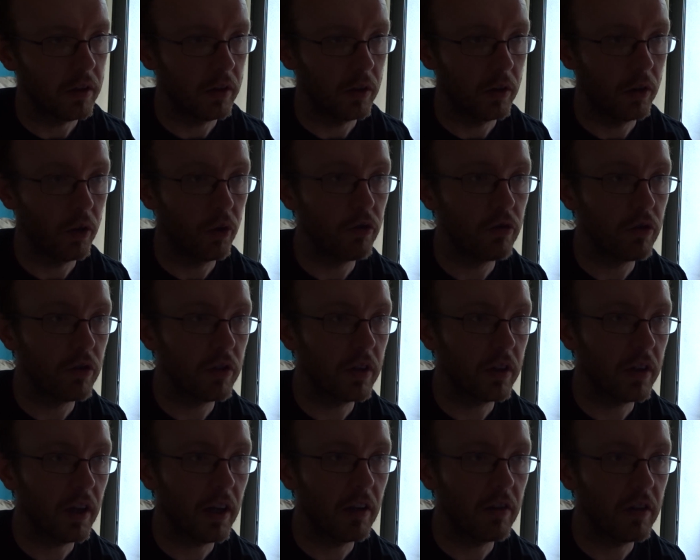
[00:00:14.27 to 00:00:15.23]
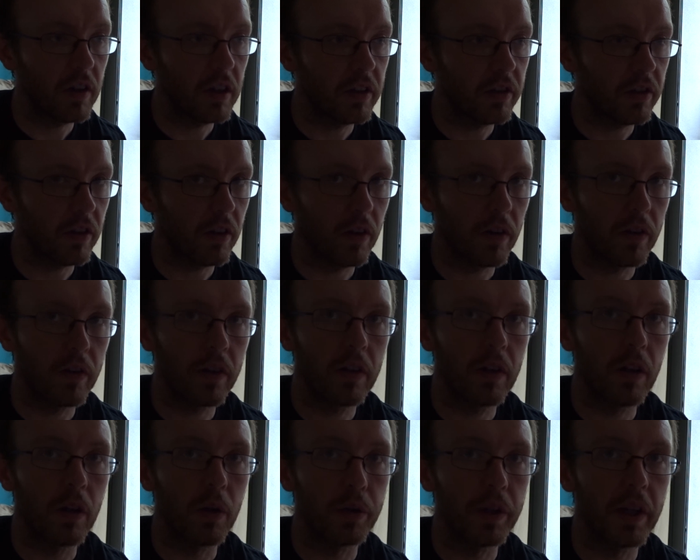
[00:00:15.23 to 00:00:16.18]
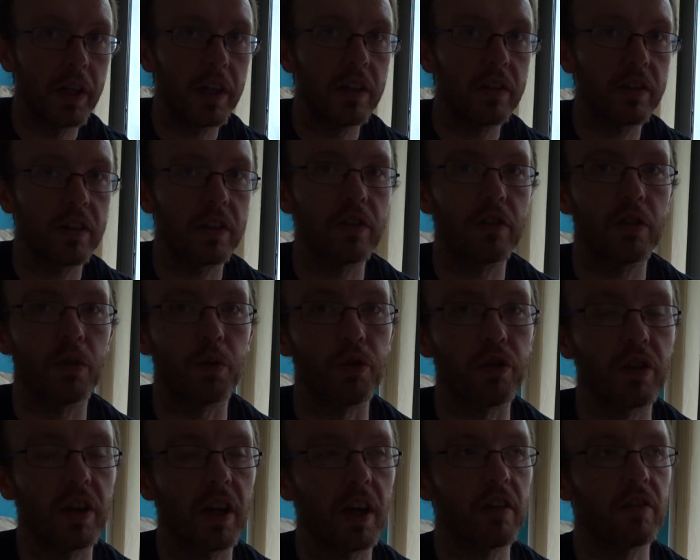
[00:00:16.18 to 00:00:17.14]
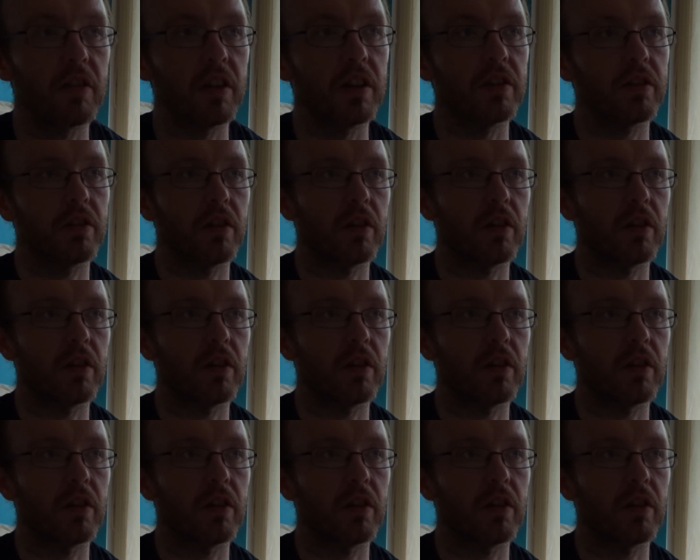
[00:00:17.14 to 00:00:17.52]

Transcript: 100 calories on low days and 200 calories